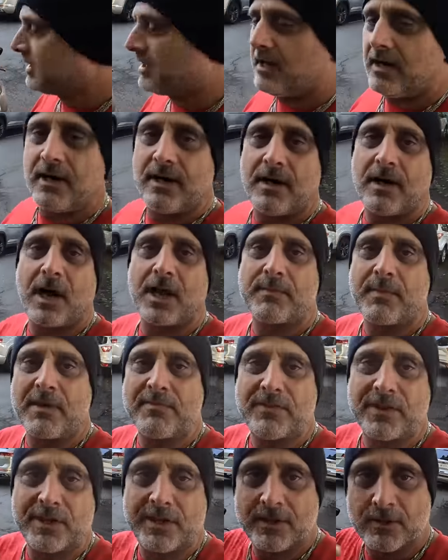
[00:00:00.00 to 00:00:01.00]
on
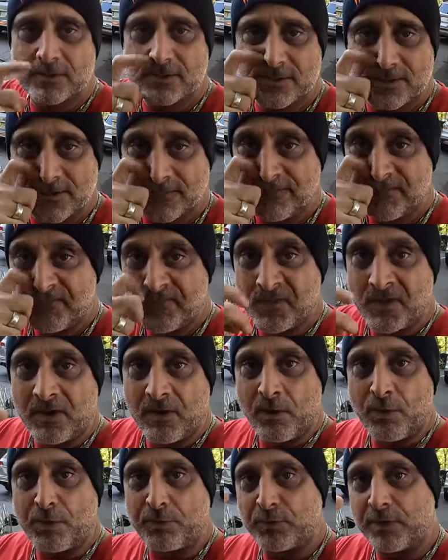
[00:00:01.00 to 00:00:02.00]
my videos.
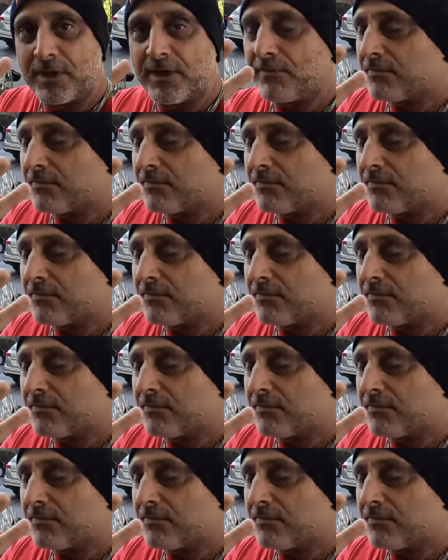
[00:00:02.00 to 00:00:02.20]
Three